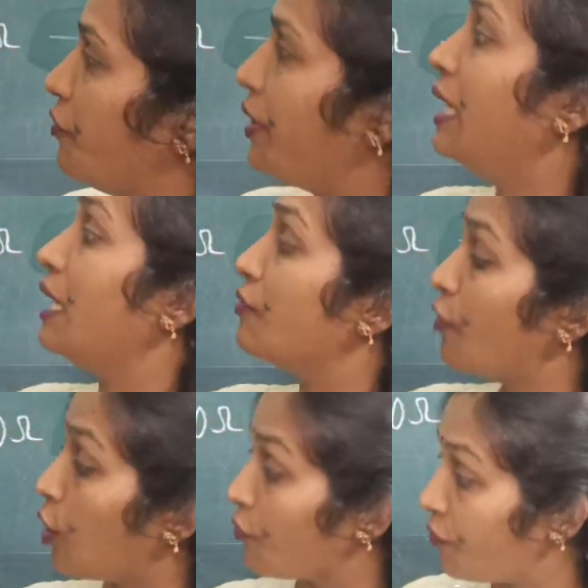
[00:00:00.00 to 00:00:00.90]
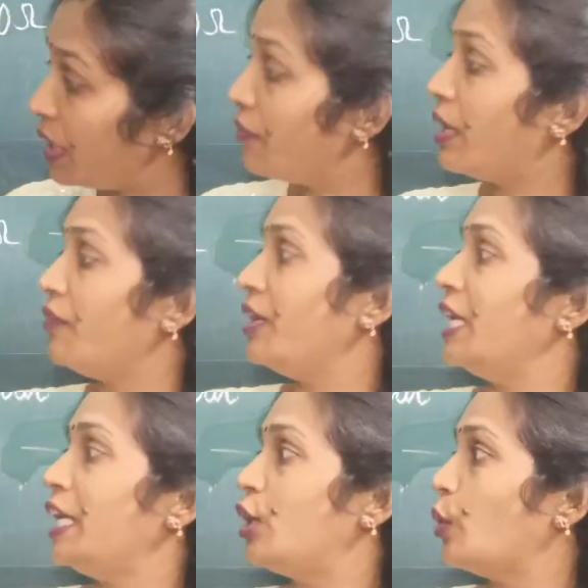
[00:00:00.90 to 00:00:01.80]
the V. For V1 we
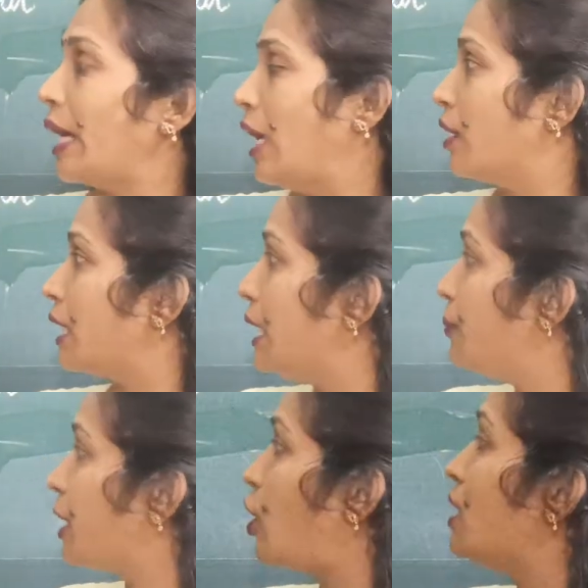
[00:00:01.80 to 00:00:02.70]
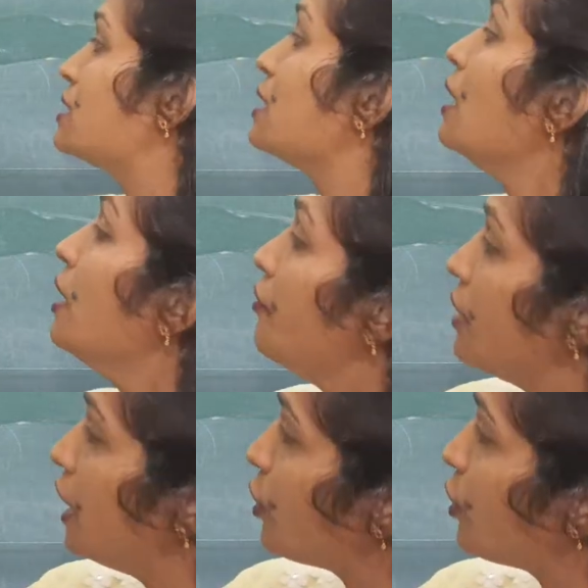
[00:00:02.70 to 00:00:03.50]
need to calculate because we